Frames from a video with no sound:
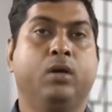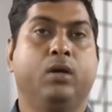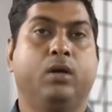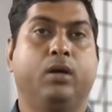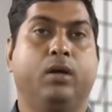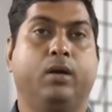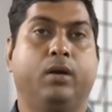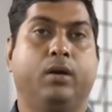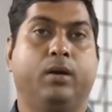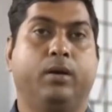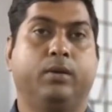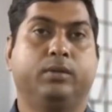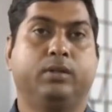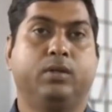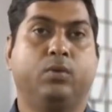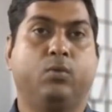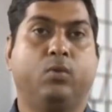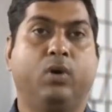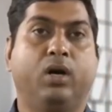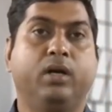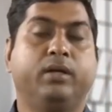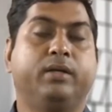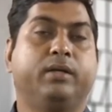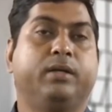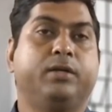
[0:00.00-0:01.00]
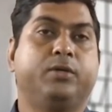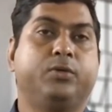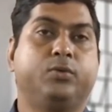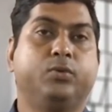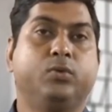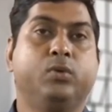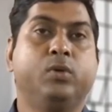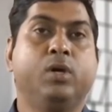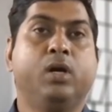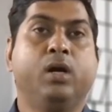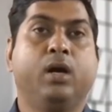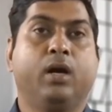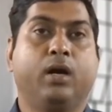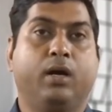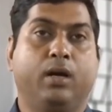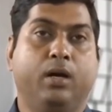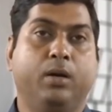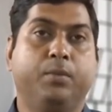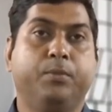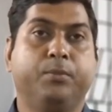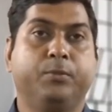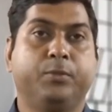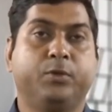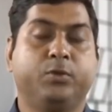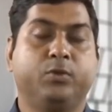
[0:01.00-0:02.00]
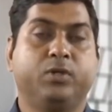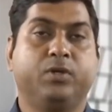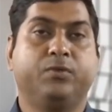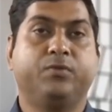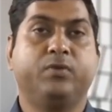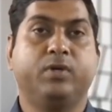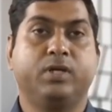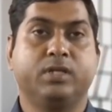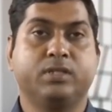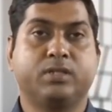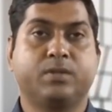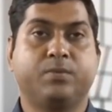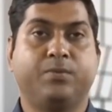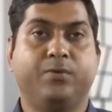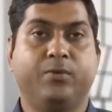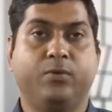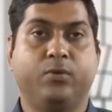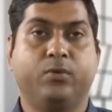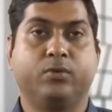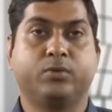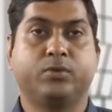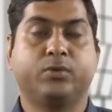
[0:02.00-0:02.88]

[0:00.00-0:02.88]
uh, the water to come to the first floor.